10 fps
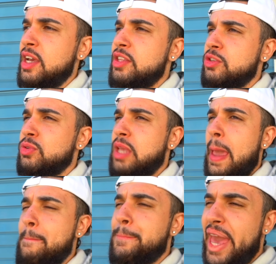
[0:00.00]
This was
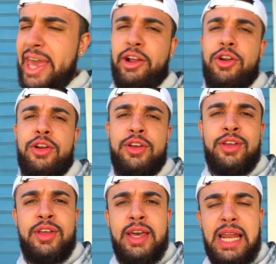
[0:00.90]
a banger.
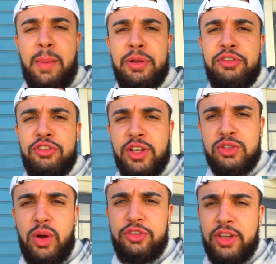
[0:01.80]
And I appreciate you
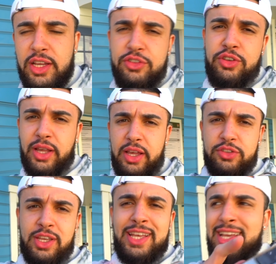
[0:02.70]
guys watching. I'll see you
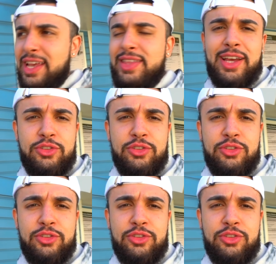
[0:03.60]
guys in the next